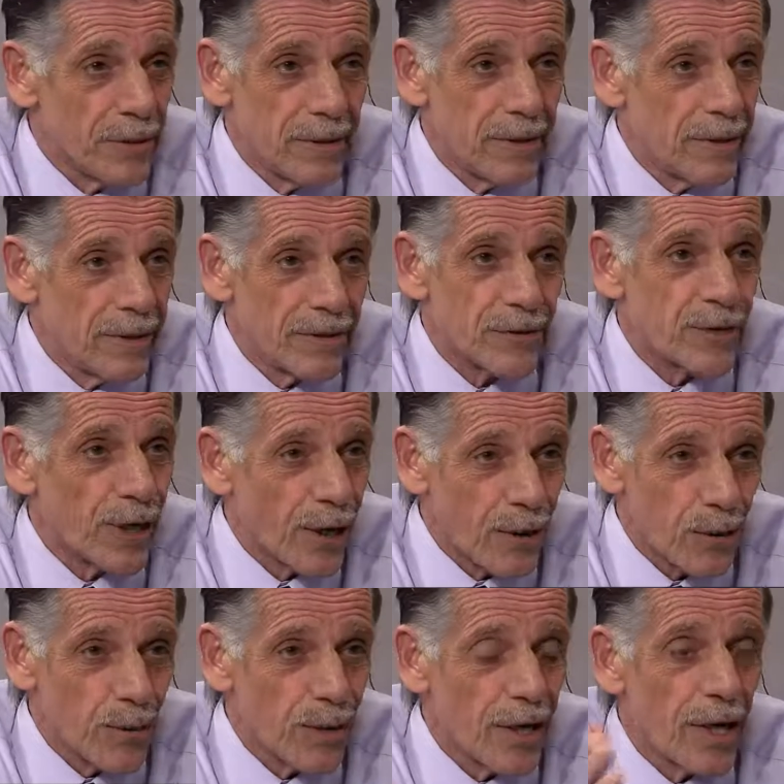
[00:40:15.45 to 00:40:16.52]
It's not a
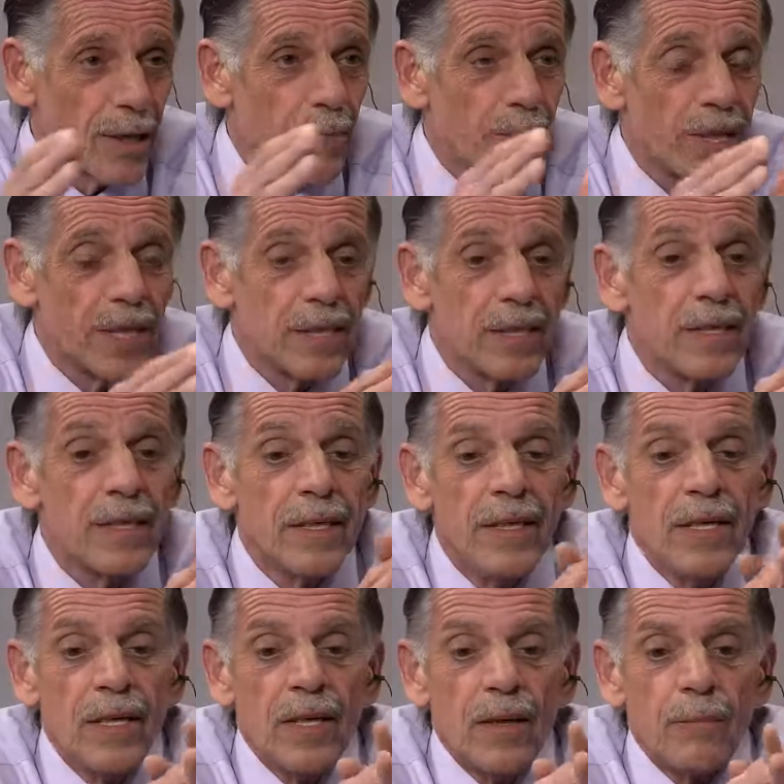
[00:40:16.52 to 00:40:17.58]
whole lot of money,
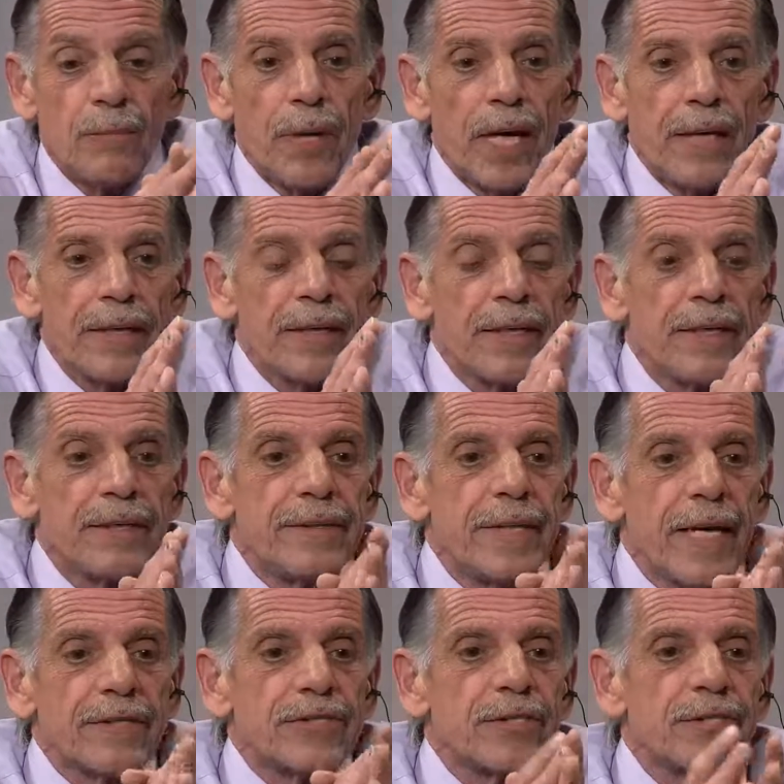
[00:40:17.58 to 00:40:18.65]
but
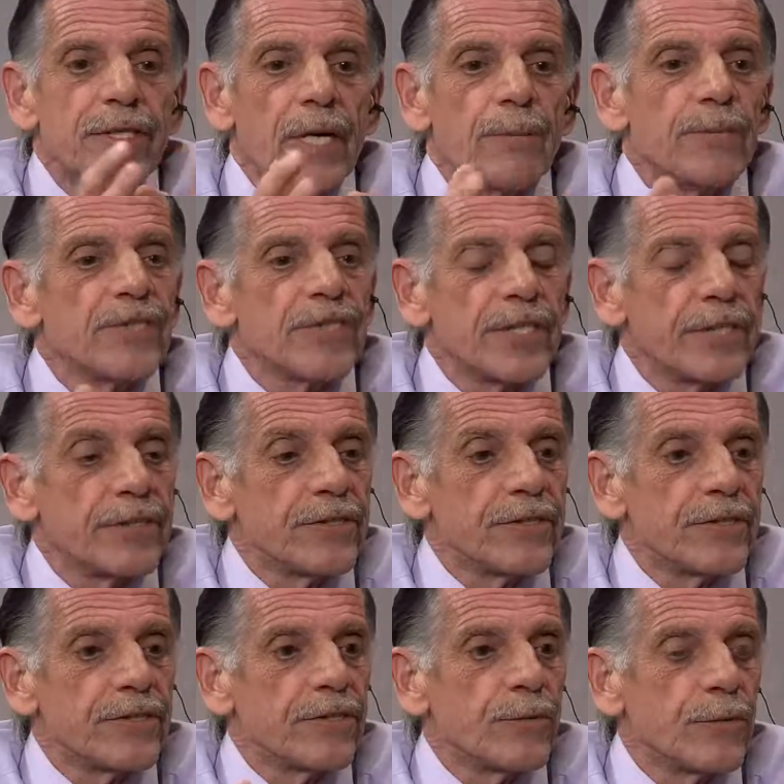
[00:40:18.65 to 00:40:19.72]
that's the type of
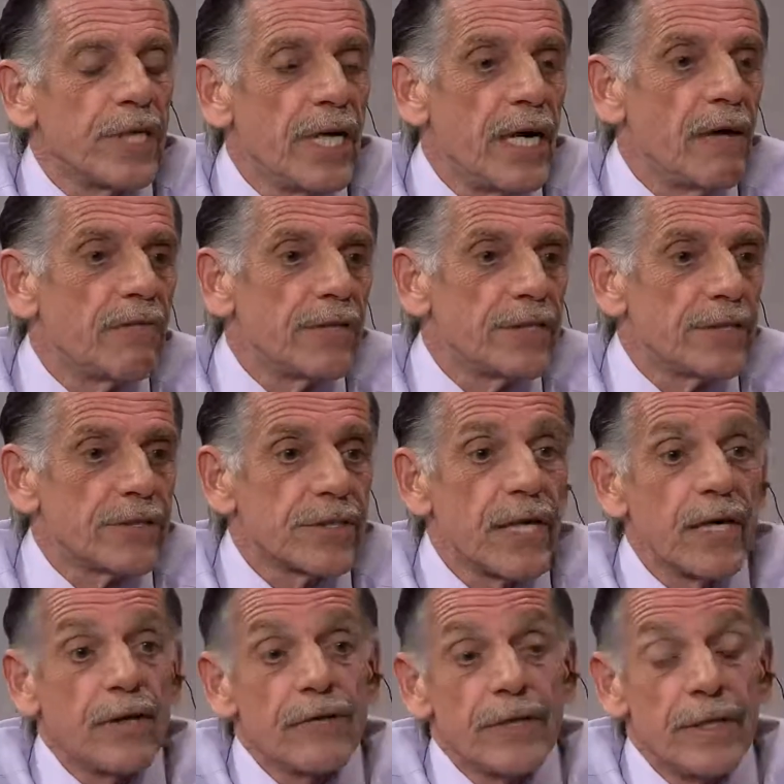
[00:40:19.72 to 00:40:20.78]
citizens that we have in this
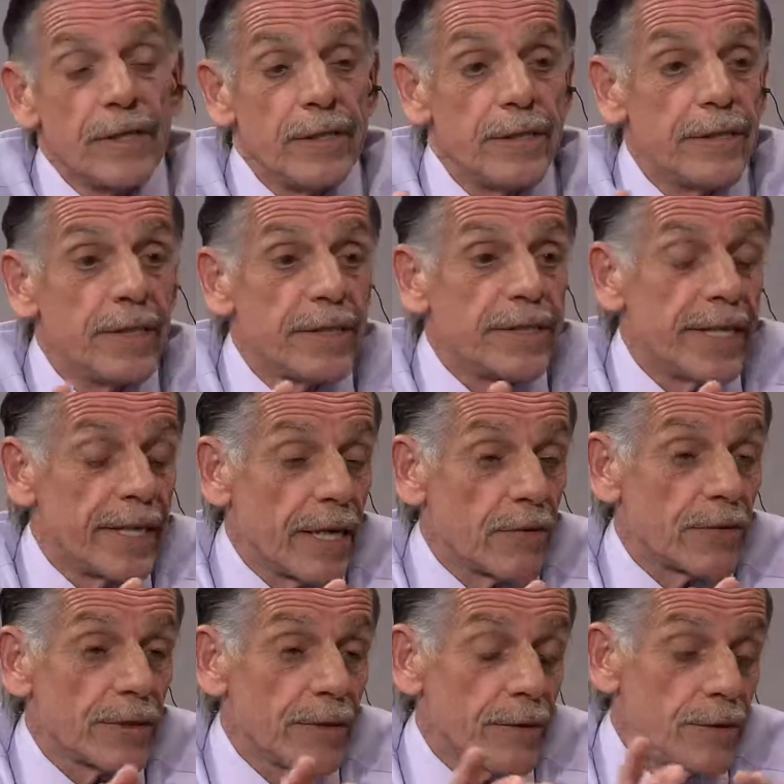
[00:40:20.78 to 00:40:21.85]
town that get
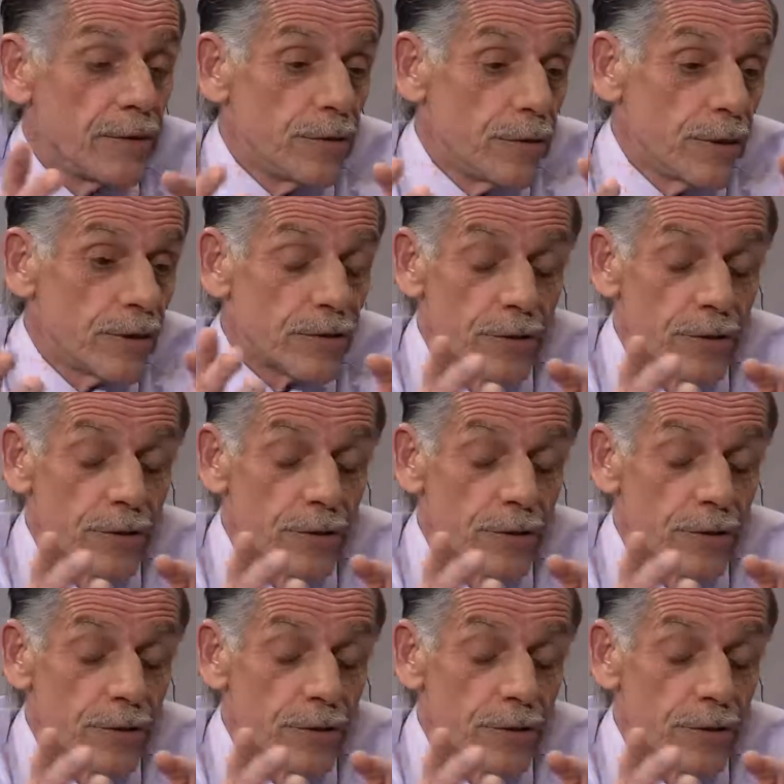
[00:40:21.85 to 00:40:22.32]
out there and do it.